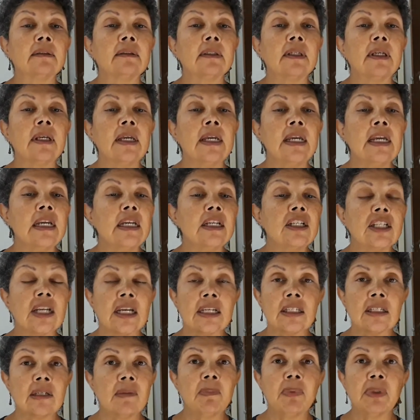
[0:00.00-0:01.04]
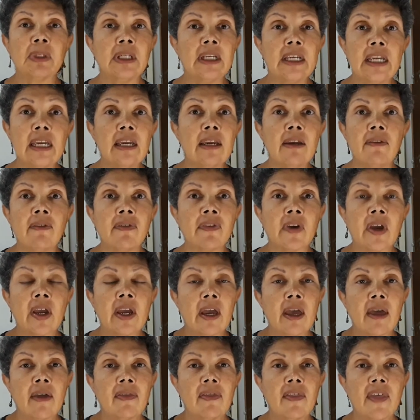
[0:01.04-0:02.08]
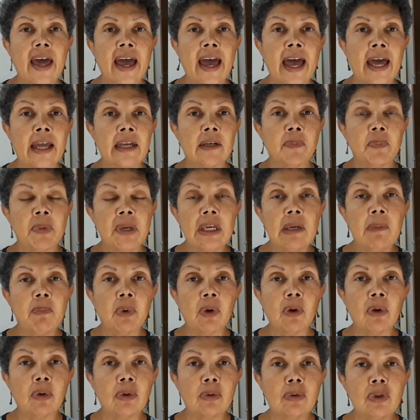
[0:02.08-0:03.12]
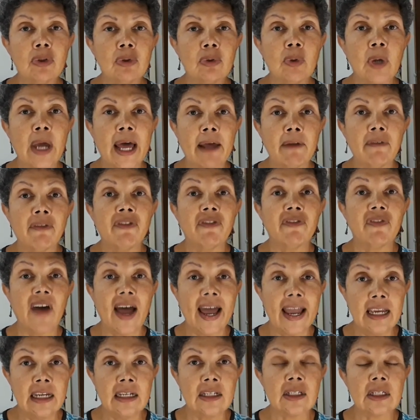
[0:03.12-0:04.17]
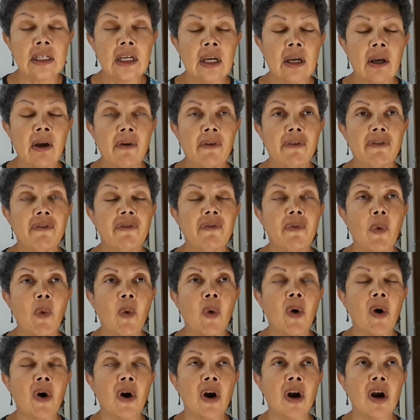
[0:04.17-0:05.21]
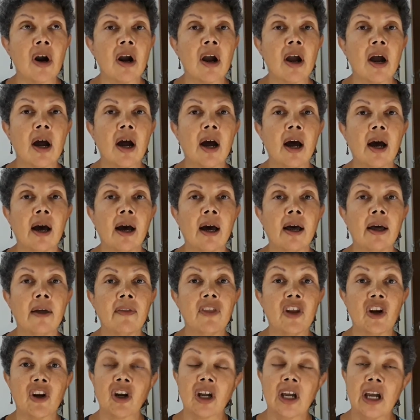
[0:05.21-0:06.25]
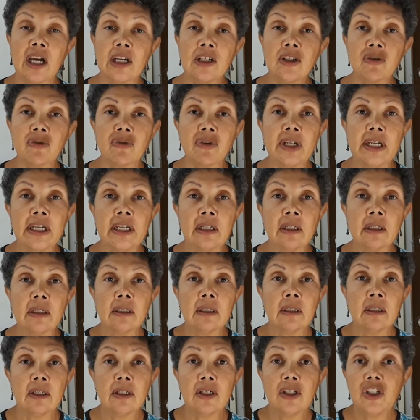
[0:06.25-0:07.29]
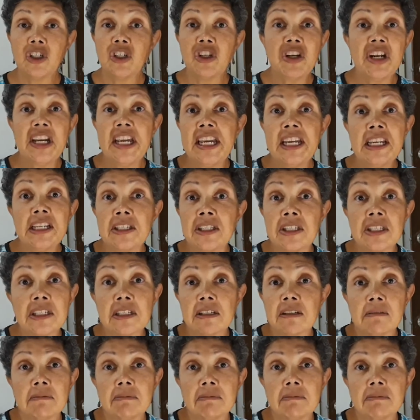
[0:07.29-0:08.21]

He doesn't believe that people who do not fight for their country should eat.